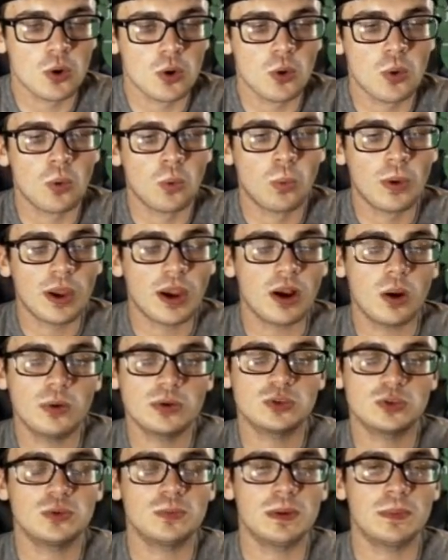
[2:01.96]
we are going
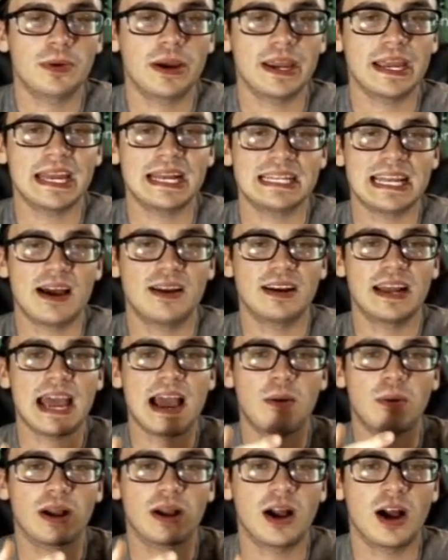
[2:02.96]
to be breaking down
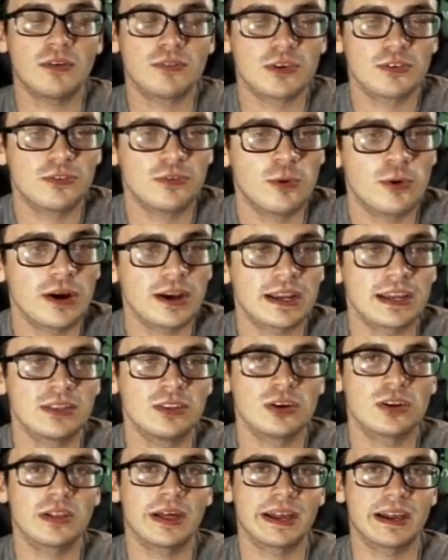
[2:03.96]
how a cover four can
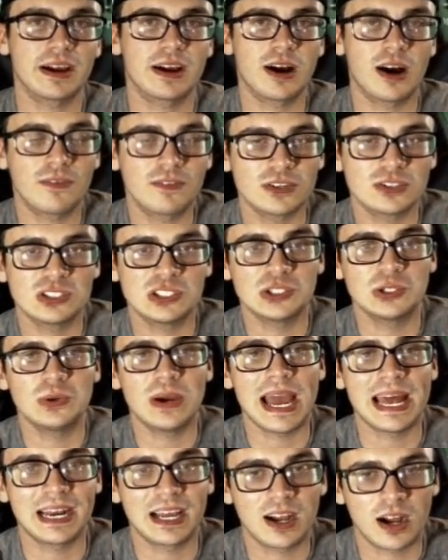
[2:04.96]
look like a cover two
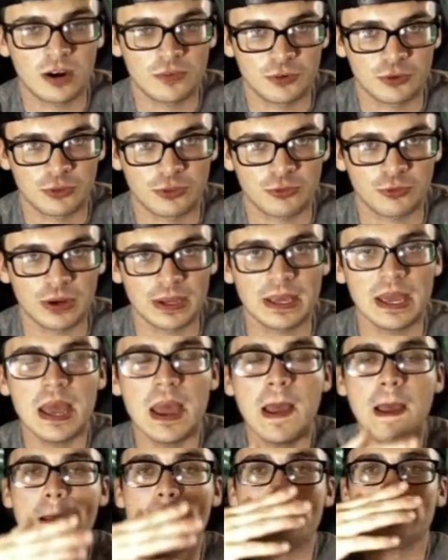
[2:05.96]
and a cover three
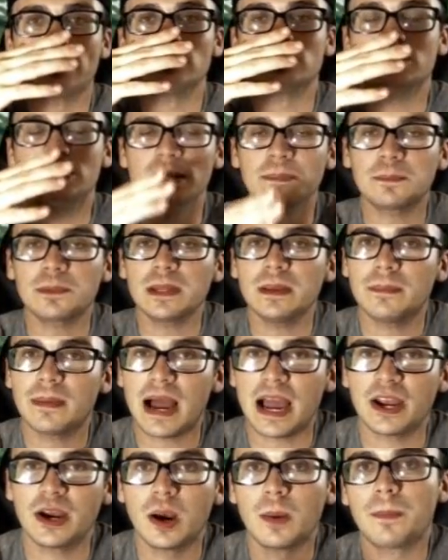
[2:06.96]
simply
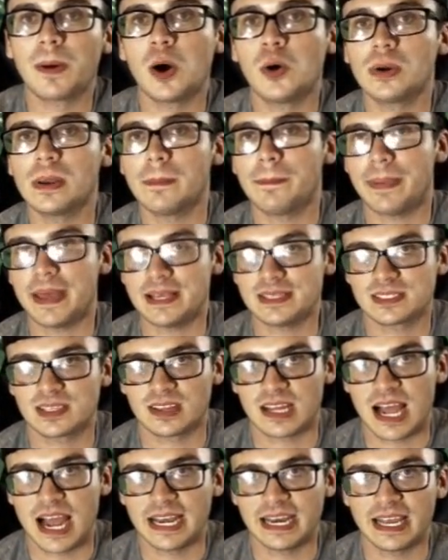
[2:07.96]
by your opponent base
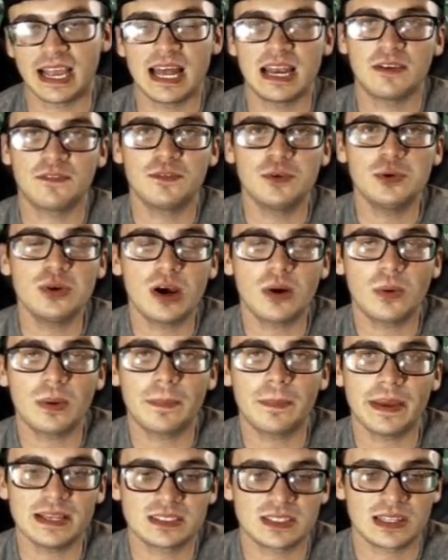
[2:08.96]
aligning. And if you know what
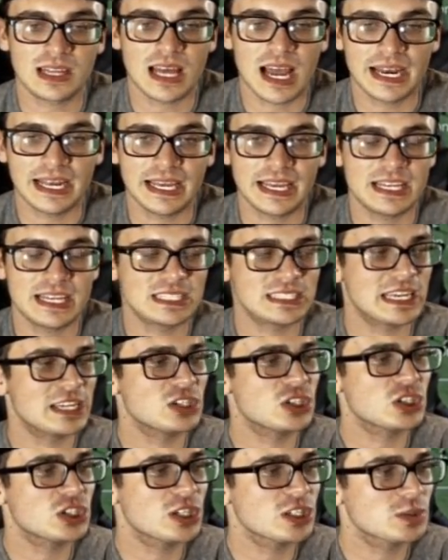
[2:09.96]
base aligning is,
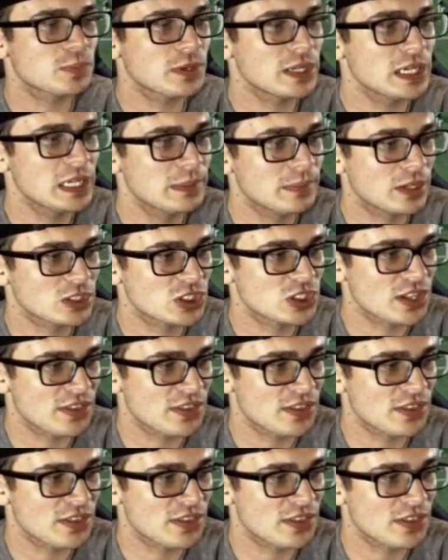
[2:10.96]
it's just pretty much